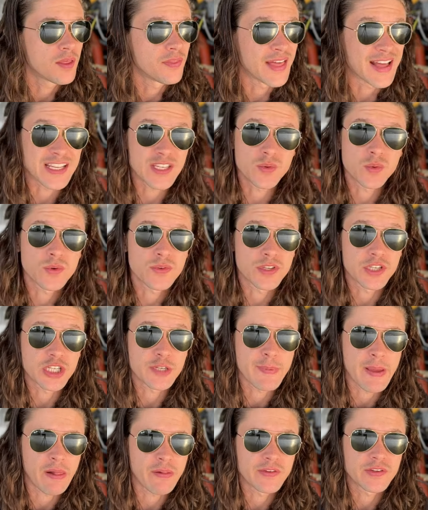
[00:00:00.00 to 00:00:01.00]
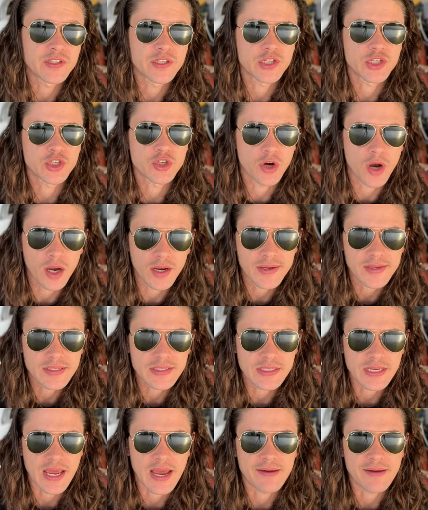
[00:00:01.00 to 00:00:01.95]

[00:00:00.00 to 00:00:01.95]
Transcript: That's where the smell is the strongest